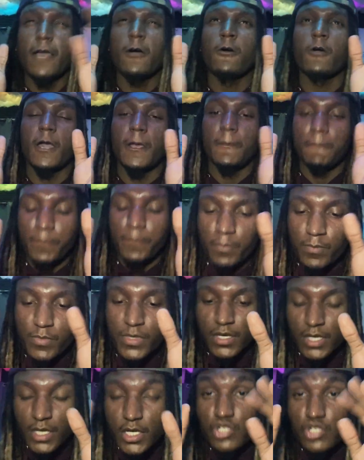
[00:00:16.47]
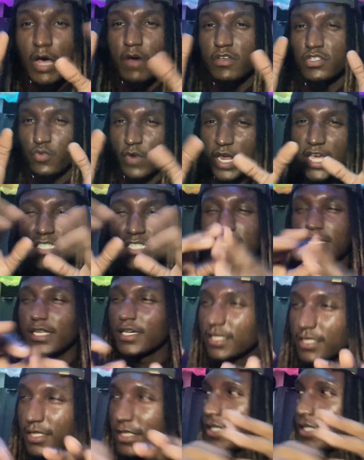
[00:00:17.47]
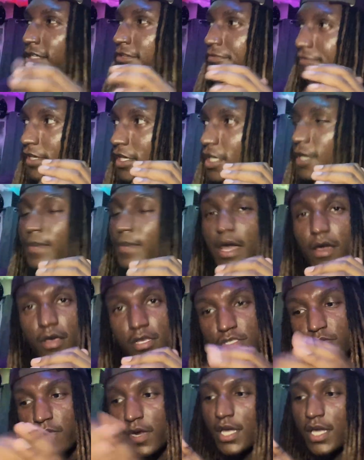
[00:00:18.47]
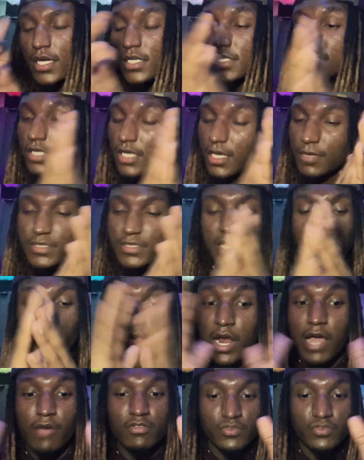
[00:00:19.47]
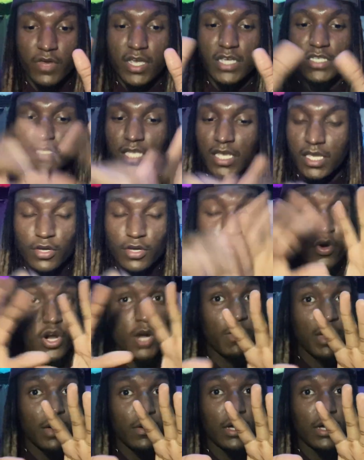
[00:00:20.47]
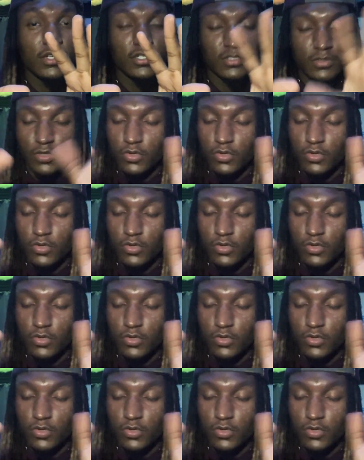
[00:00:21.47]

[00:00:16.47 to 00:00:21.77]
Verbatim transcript: okay, so I was raised in the hood, you feel me? I was raised, you know what I'm saying, where I was raised at. Don't worry about where, I was,